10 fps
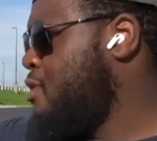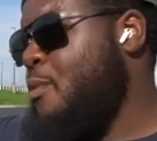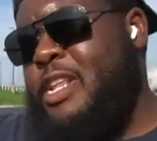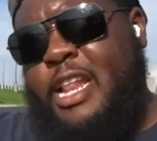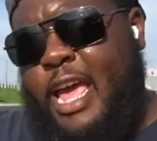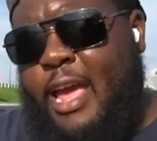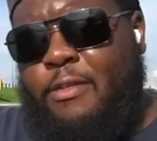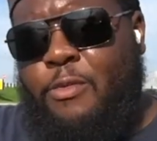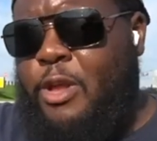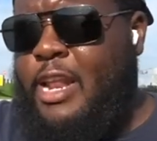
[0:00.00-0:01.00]
No, we did not.
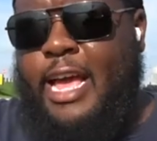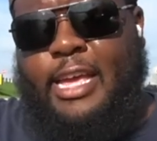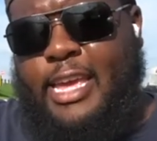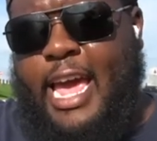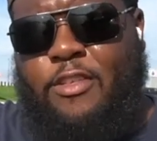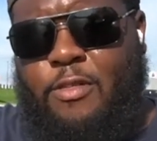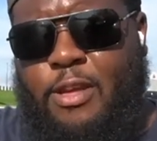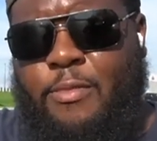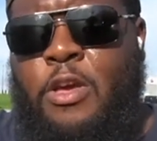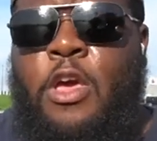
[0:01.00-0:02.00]
We did not get gas from them.